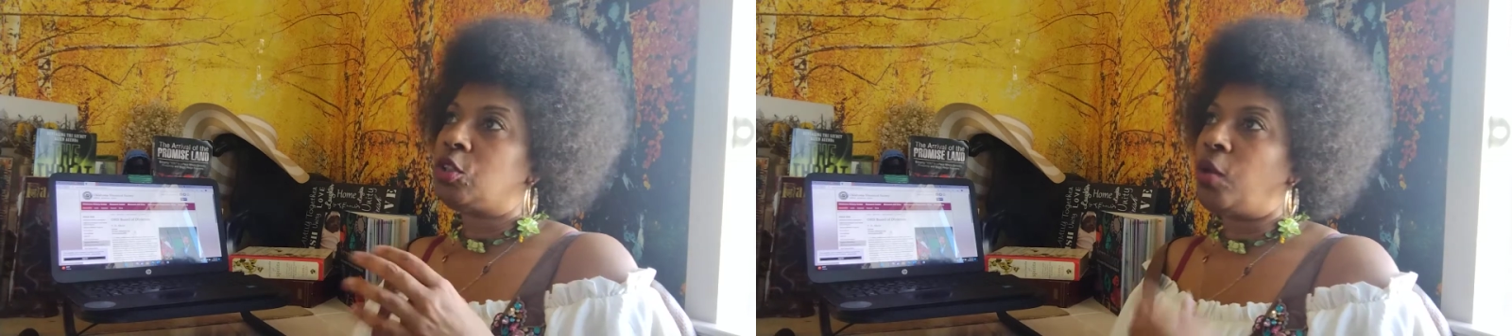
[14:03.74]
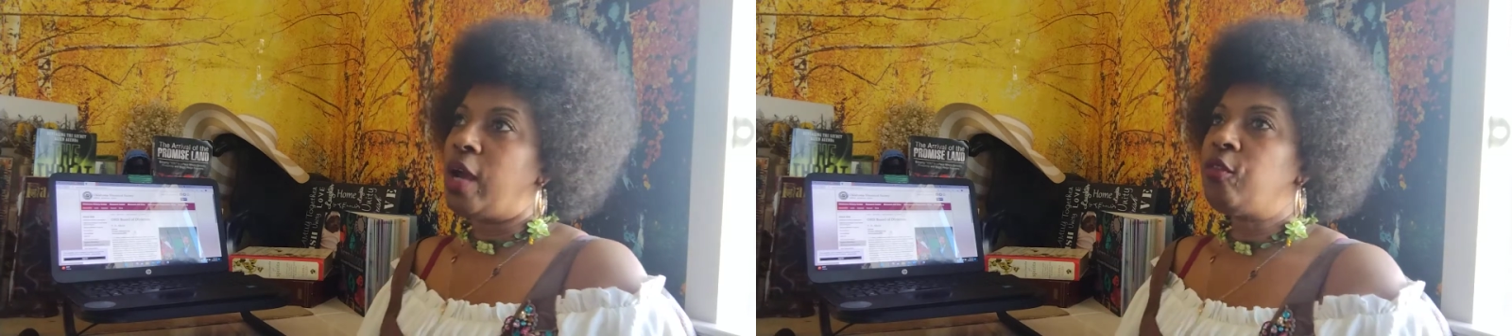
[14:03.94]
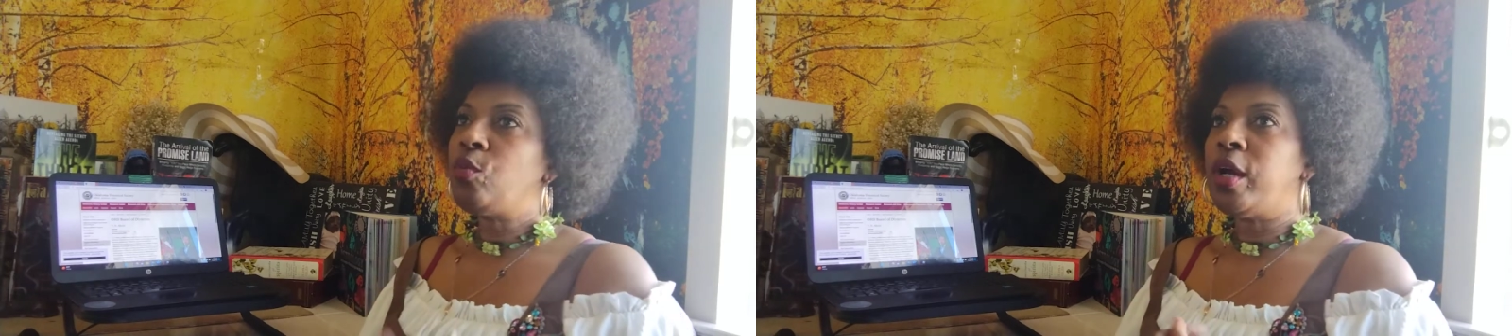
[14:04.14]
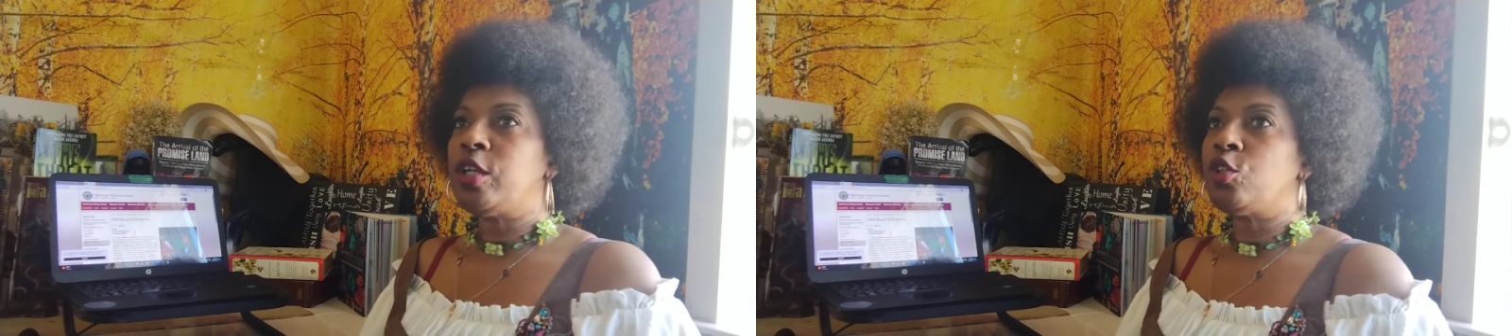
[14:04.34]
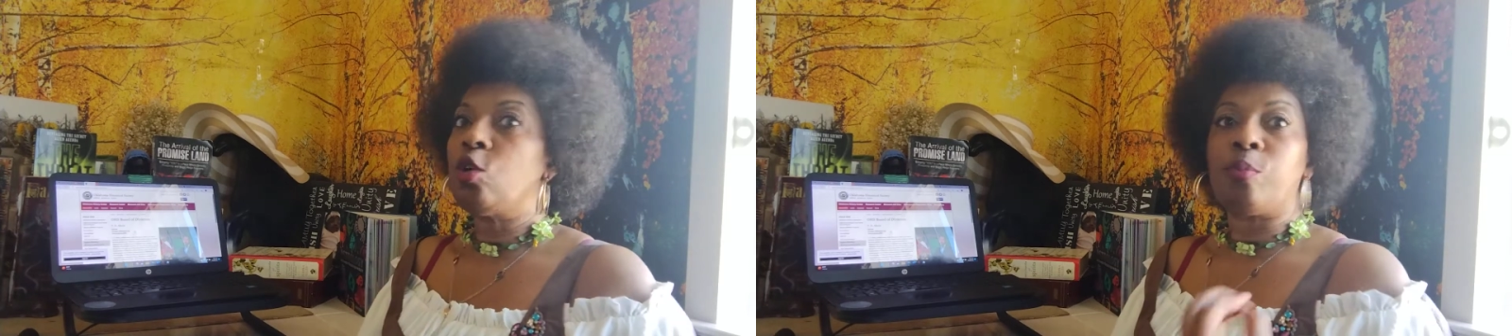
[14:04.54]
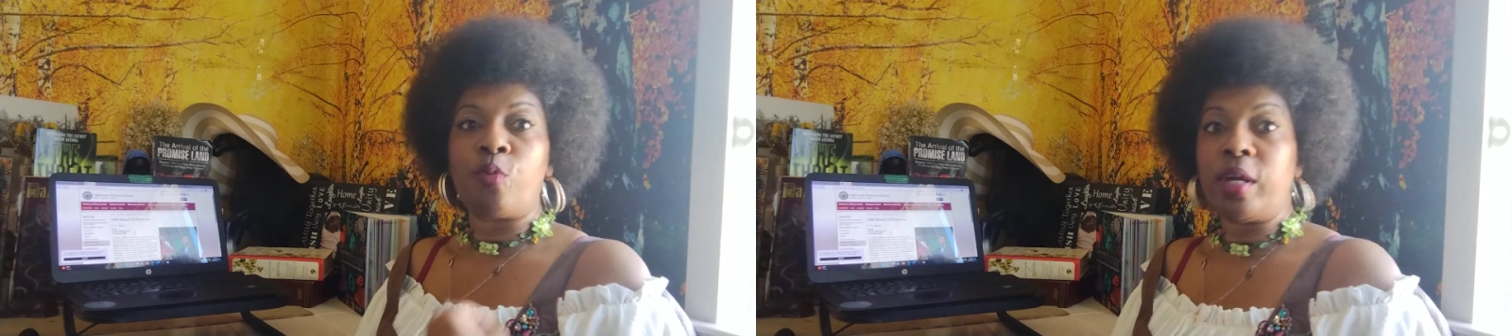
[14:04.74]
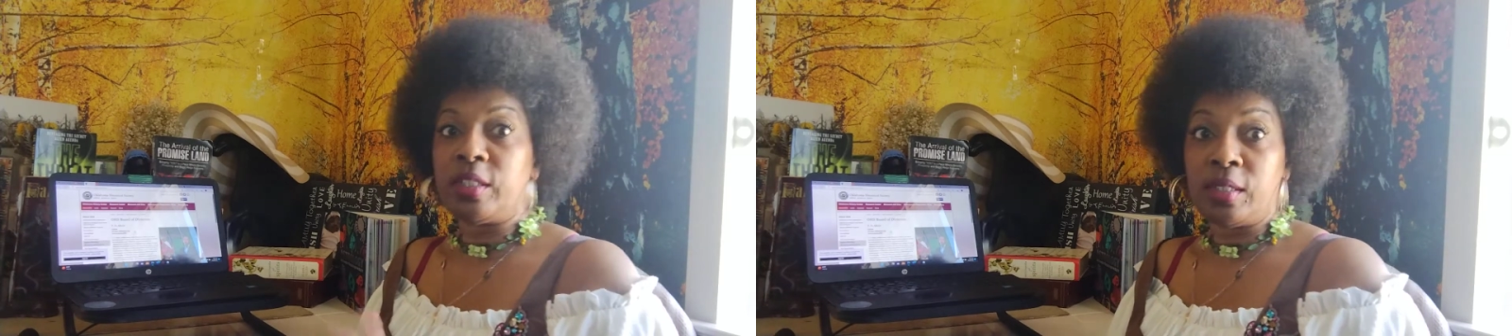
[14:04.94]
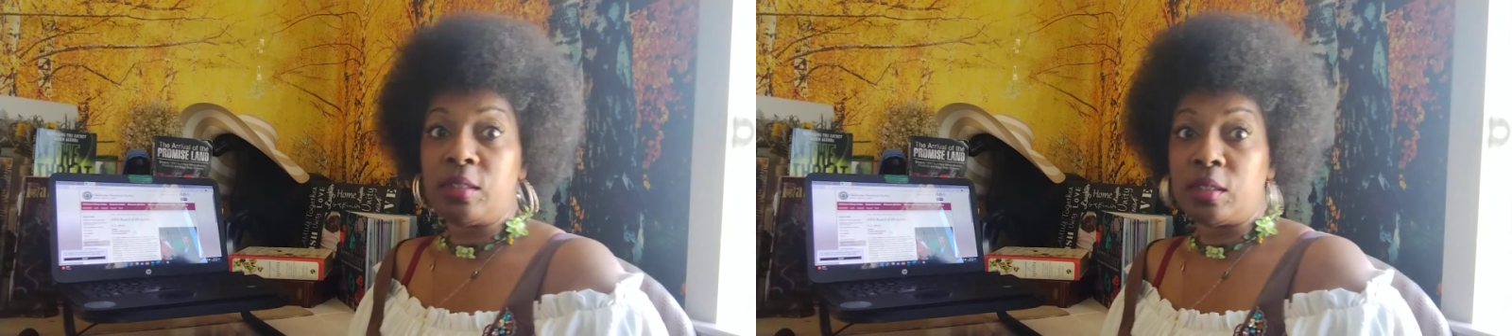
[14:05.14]
So everywhere in Europe, we're
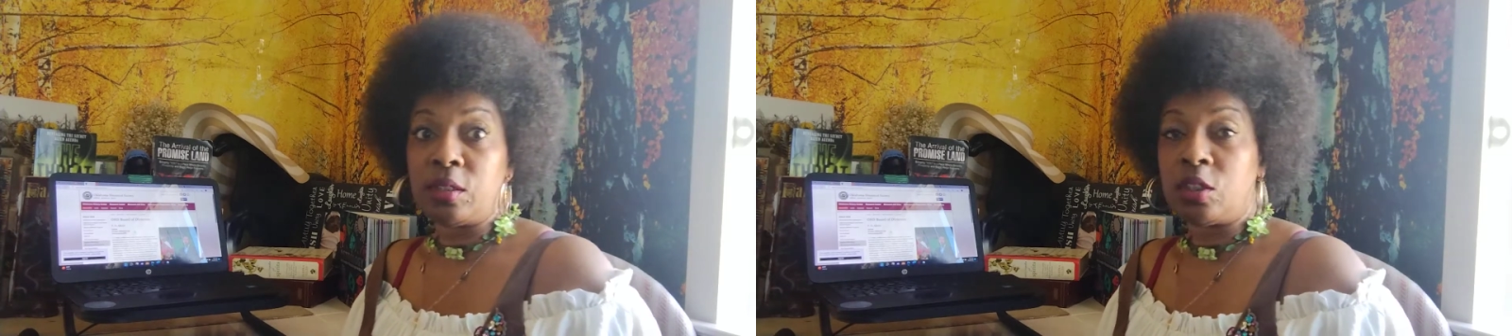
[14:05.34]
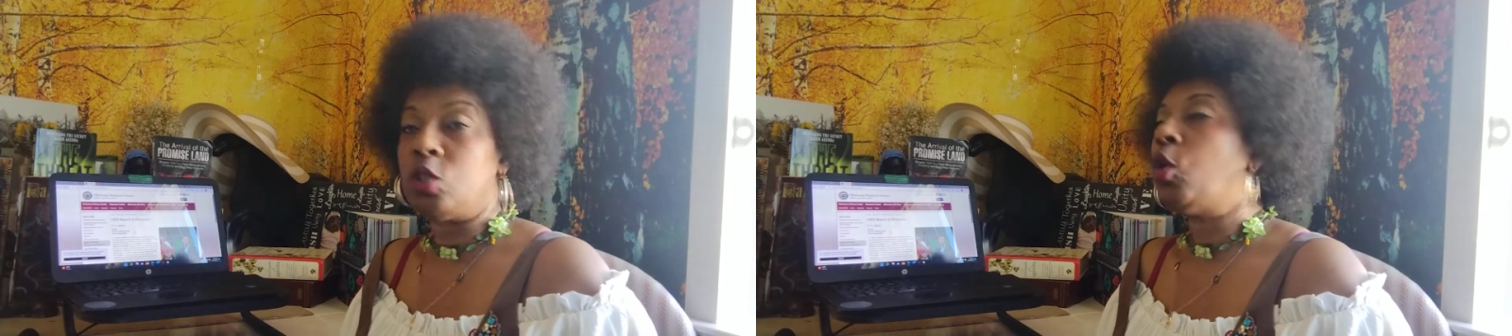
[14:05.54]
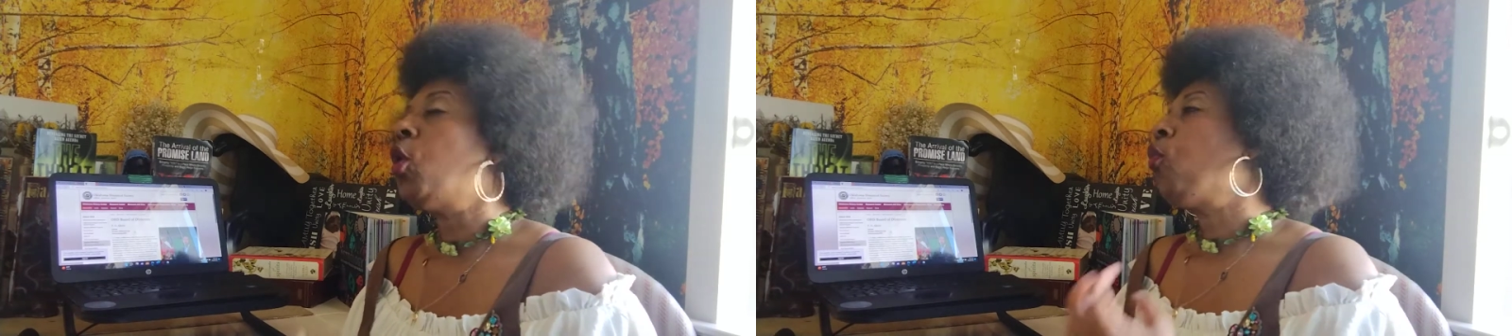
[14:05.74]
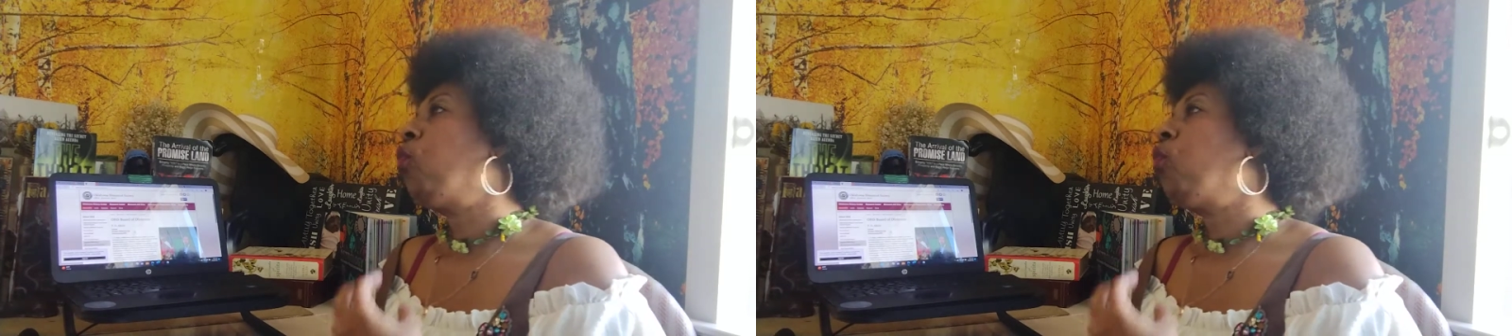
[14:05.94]
indigenous too.